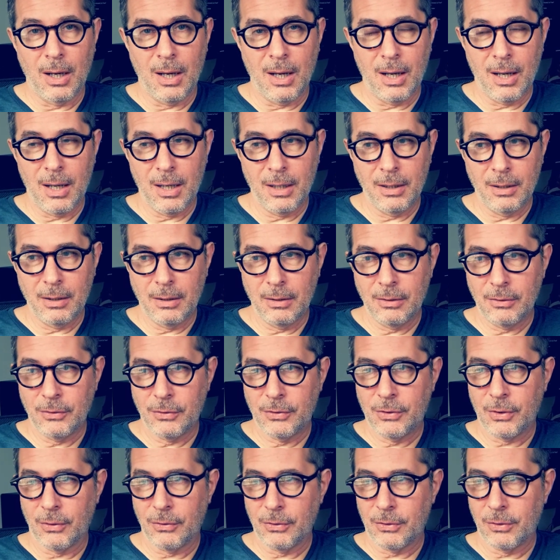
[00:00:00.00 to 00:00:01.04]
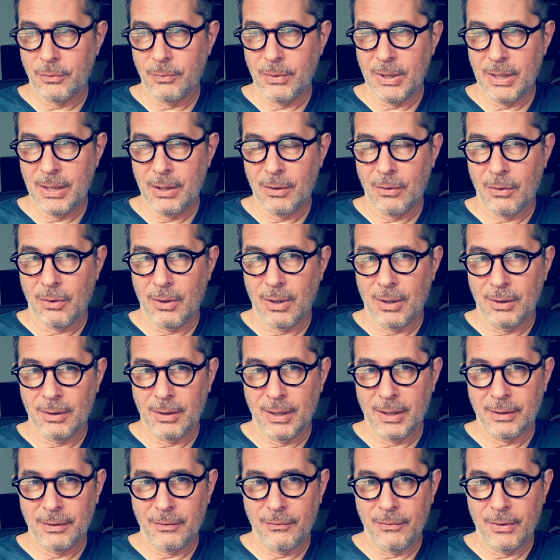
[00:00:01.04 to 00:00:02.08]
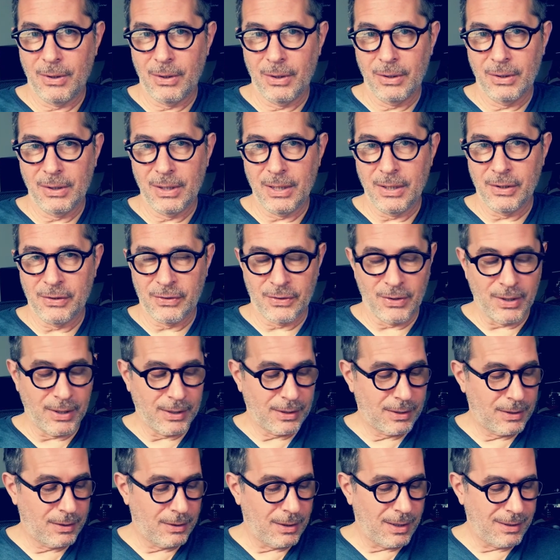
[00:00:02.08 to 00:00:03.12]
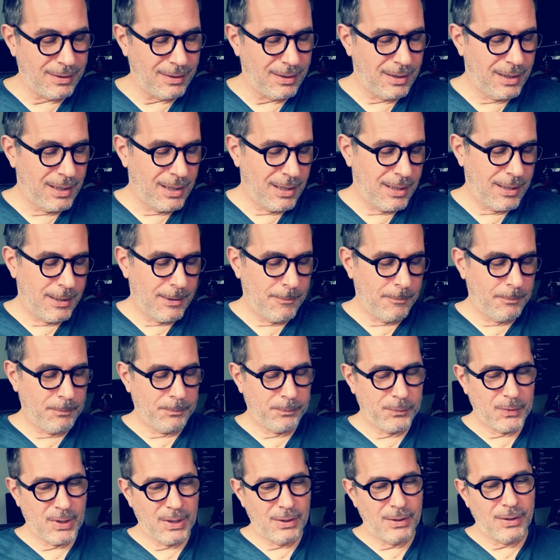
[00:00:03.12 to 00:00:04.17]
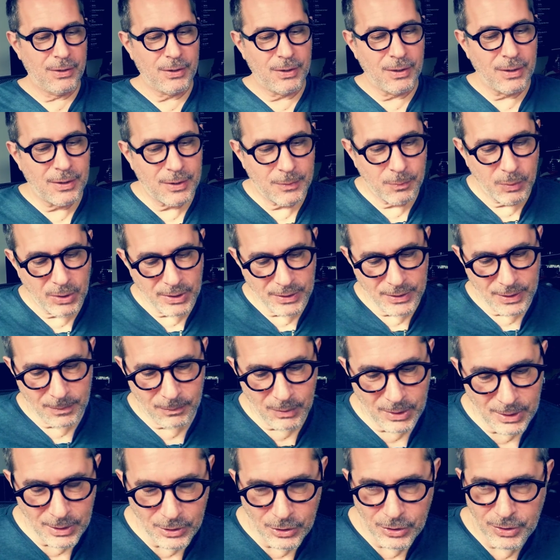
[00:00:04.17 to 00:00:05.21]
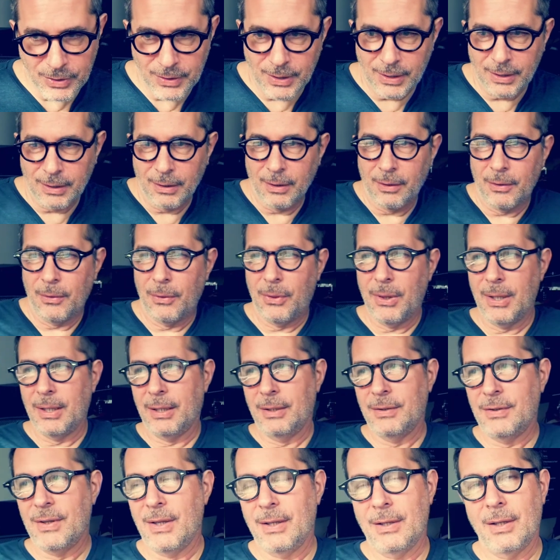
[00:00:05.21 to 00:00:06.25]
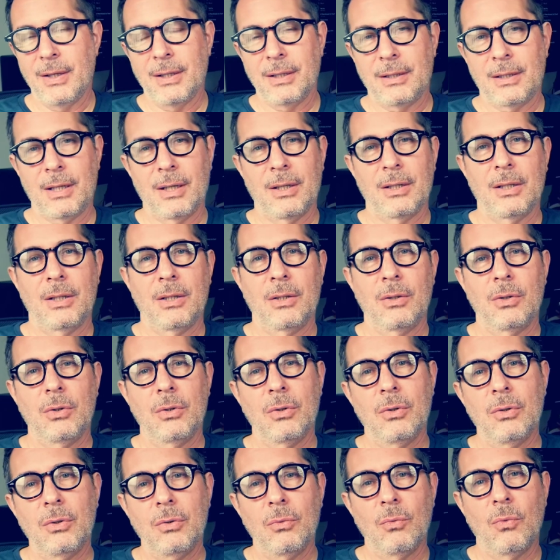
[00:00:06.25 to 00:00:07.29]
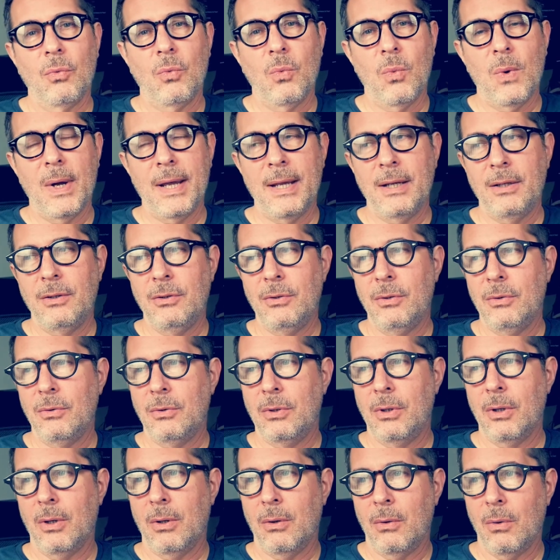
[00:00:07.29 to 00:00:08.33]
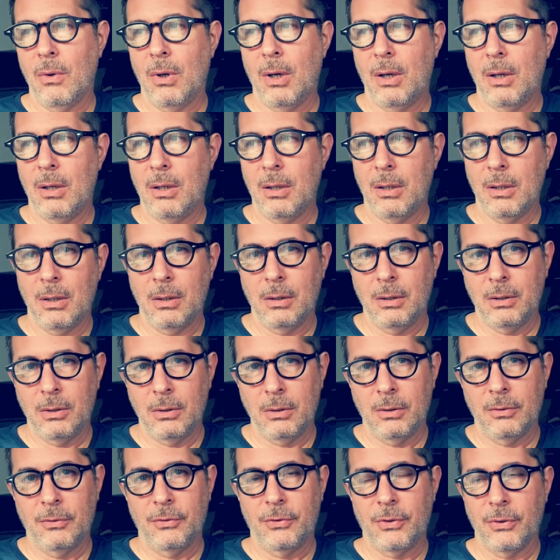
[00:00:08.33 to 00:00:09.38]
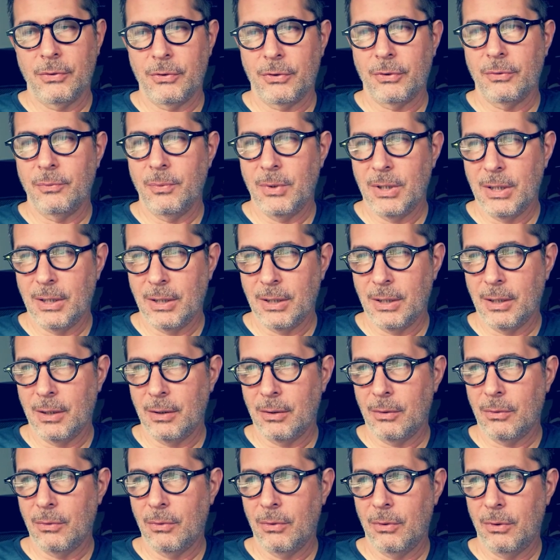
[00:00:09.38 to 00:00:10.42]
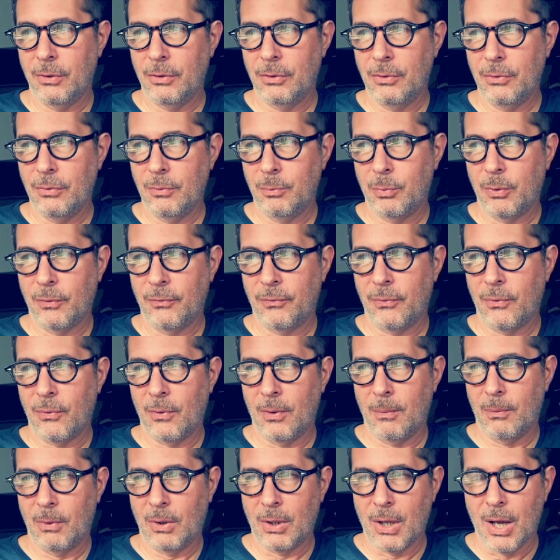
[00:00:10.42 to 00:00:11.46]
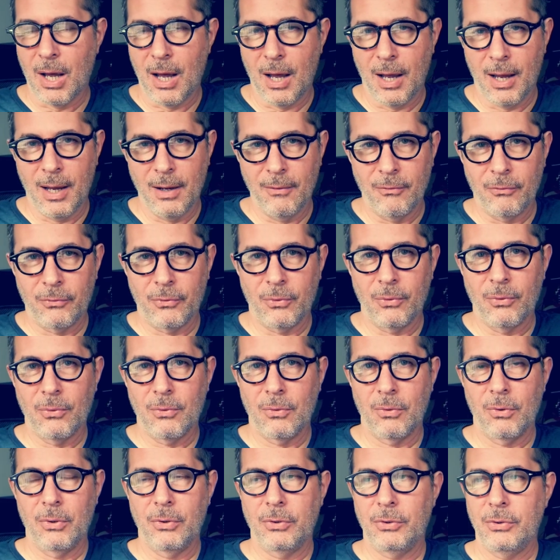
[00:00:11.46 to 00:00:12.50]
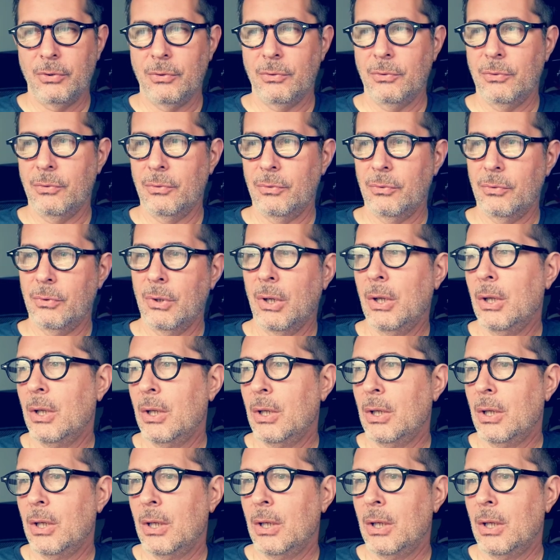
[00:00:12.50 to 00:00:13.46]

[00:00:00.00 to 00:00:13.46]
on social media, or at the very least, like, this brings up an interesting thing, is that, like, when you go on social media or you perform live or you